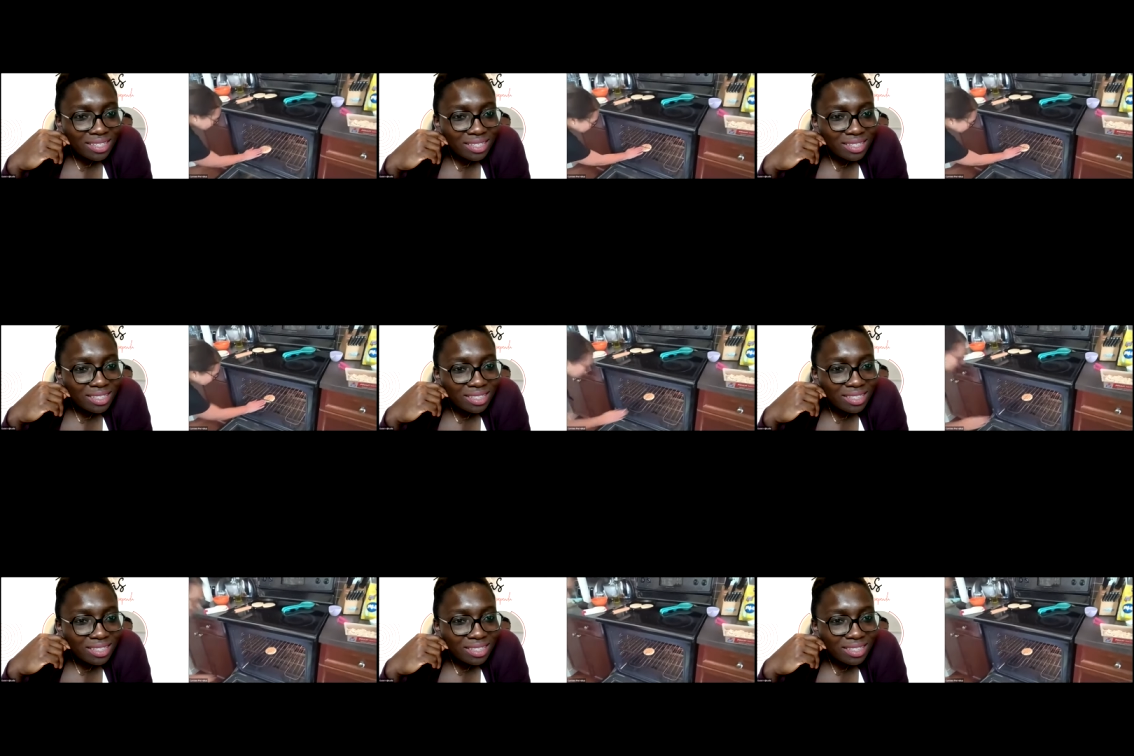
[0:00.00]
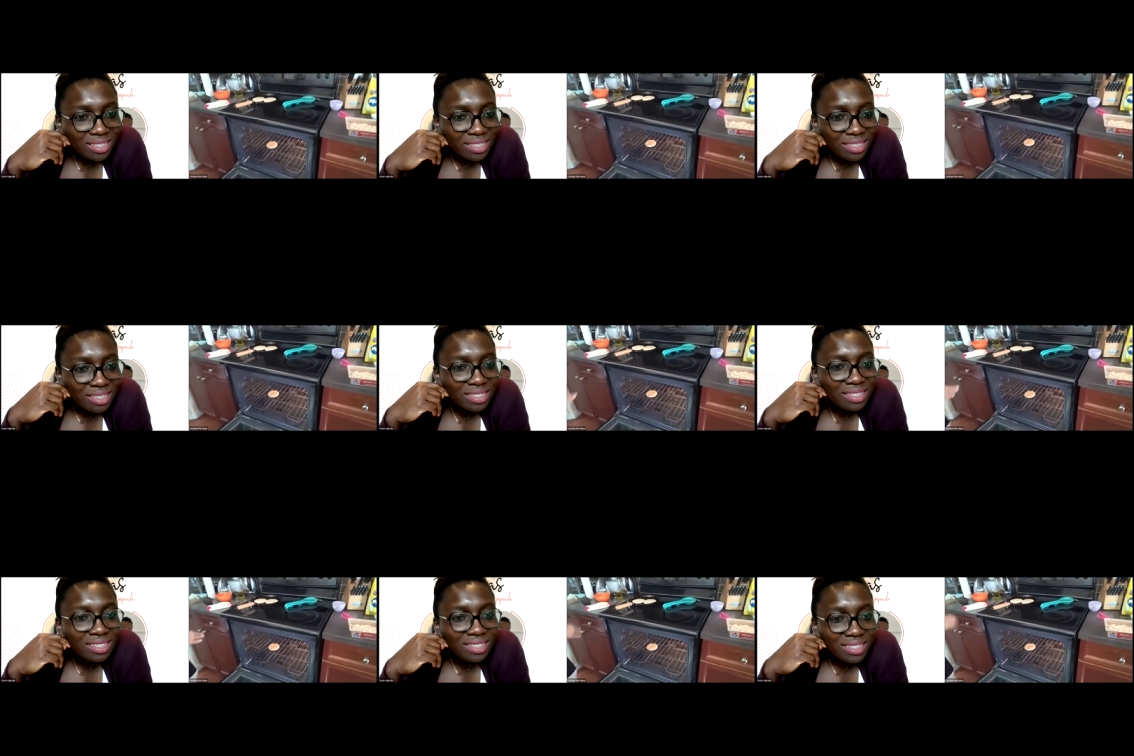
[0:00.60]
today,
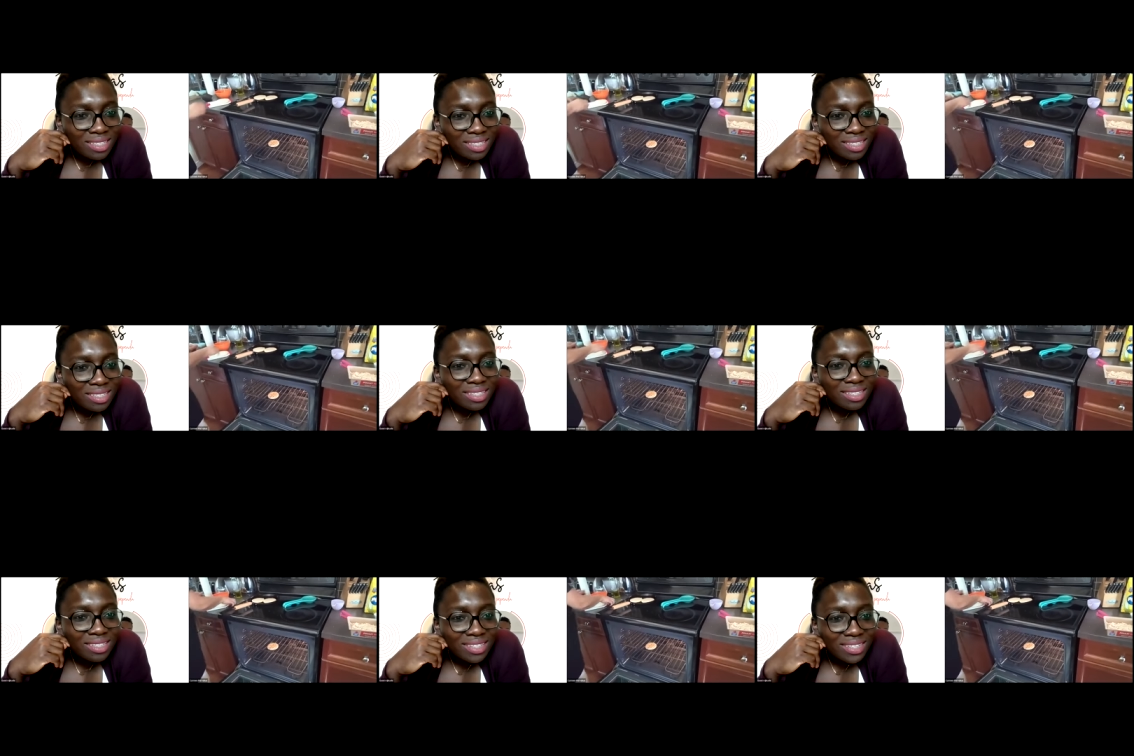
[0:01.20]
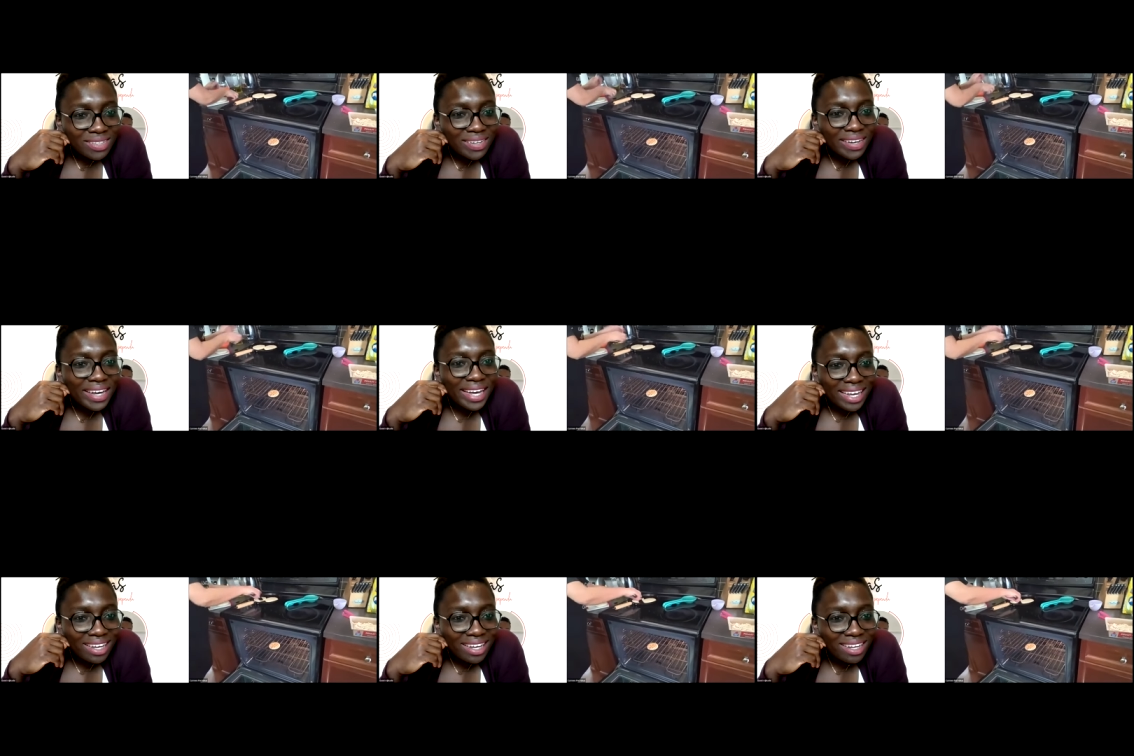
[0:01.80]
over. Oh,
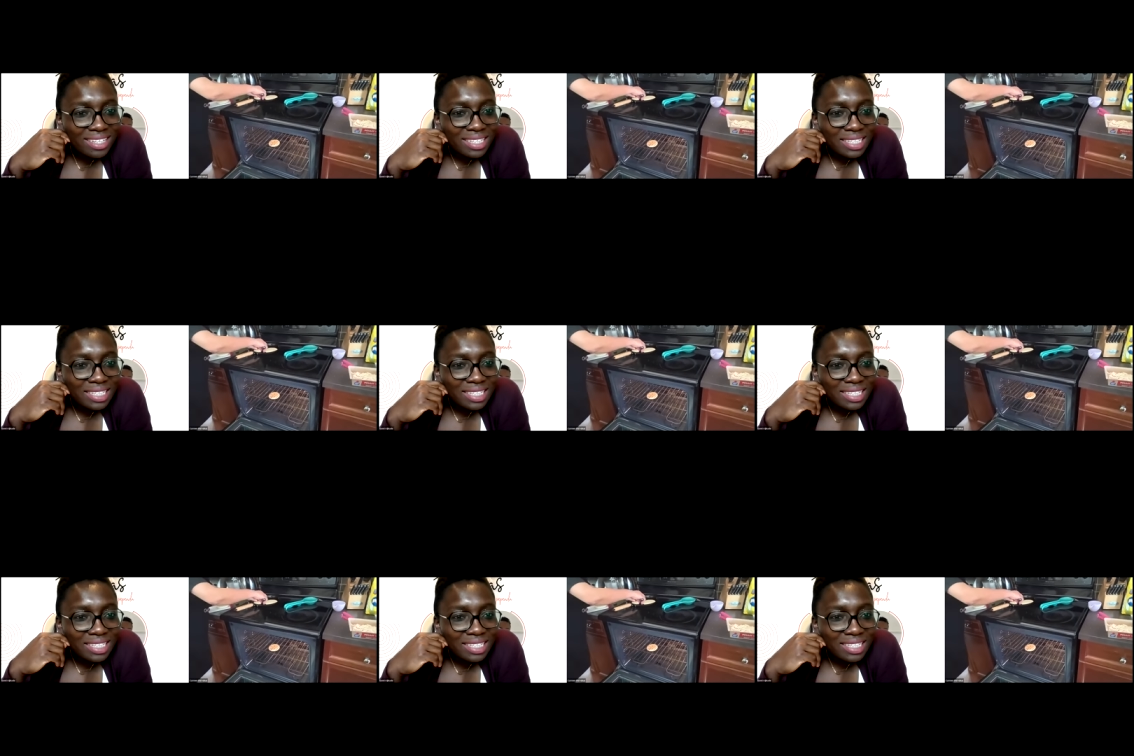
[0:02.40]
okay.